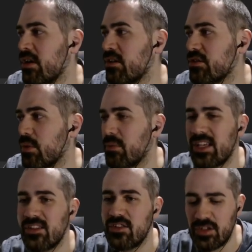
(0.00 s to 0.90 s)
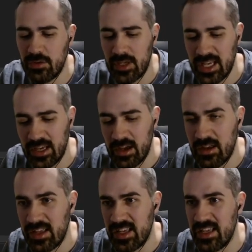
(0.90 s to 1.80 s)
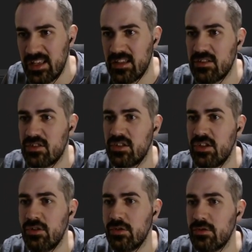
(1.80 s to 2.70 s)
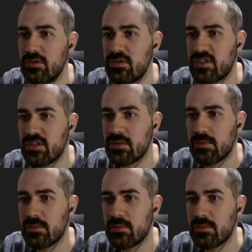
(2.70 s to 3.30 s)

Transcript: So what we can do here is use